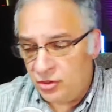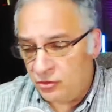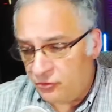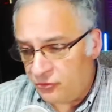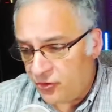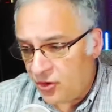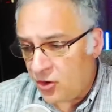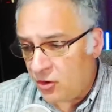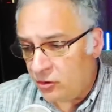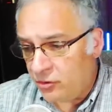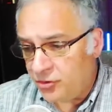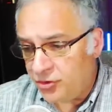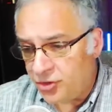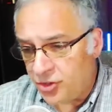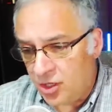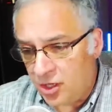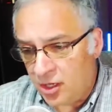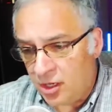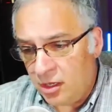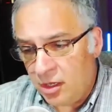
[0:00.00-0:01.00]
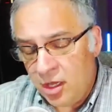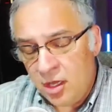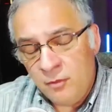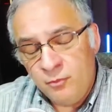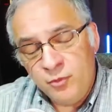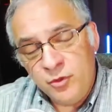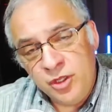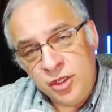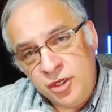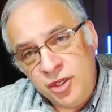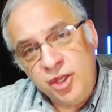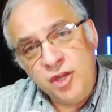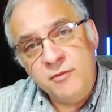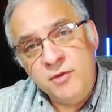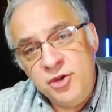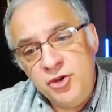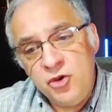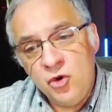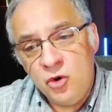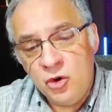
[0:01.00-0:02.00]
and their phones, you need
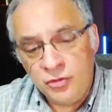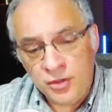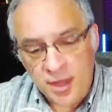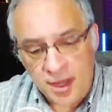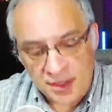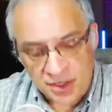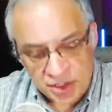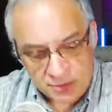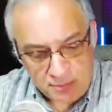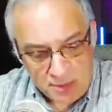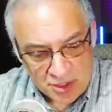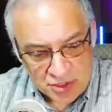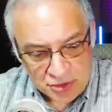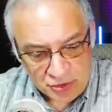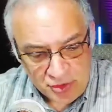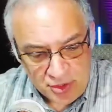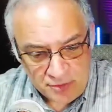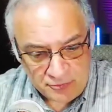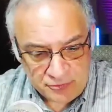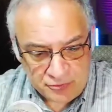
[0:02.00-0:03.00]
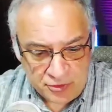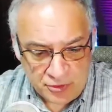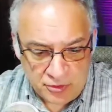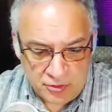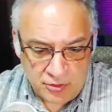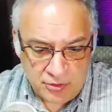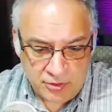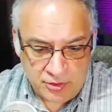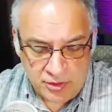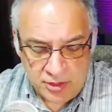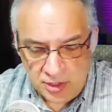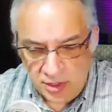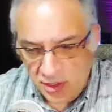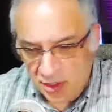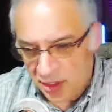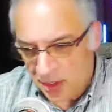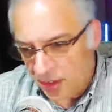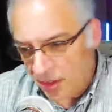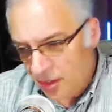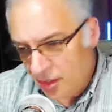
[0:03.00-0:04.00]
to be doing that, especially if they're in
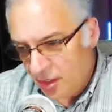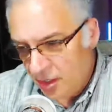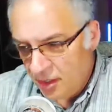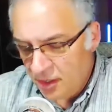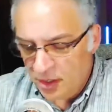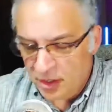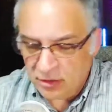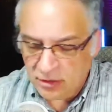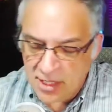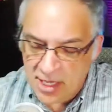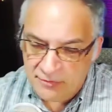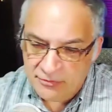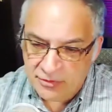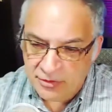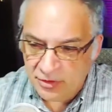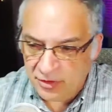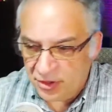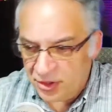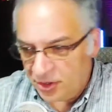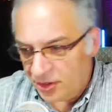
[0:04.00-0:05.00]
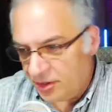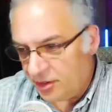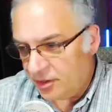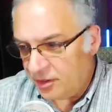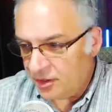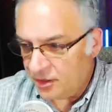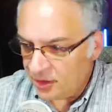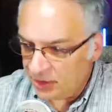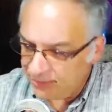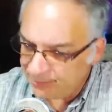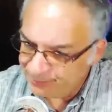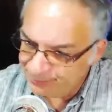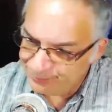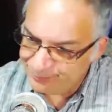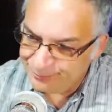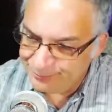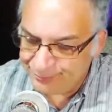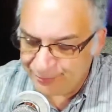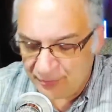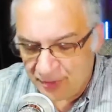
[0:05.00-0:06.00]
the 11
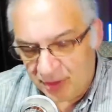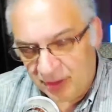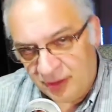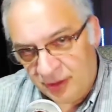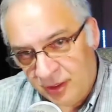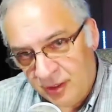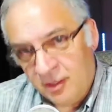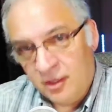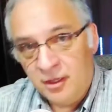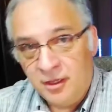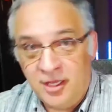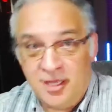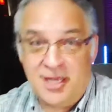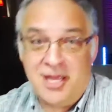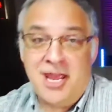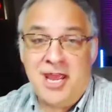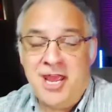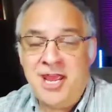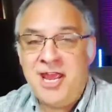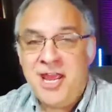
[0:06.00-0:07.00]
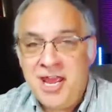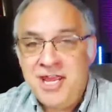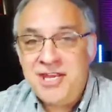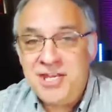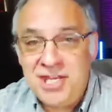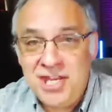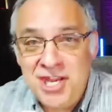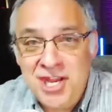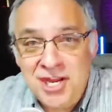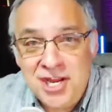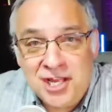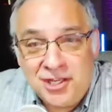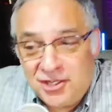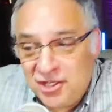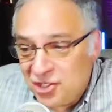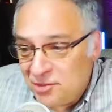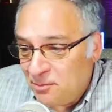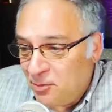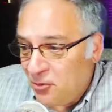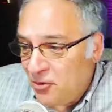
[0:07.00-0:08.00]
to 18
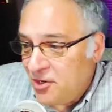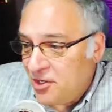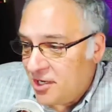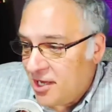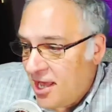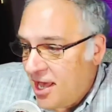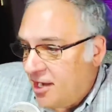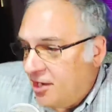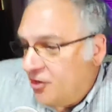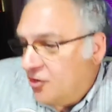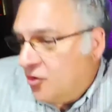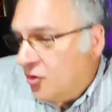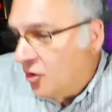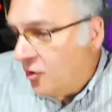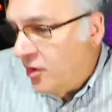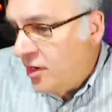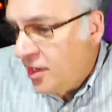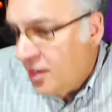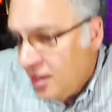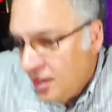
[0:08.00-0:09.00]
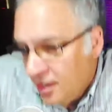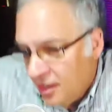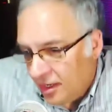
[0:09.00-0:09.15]
at this point category.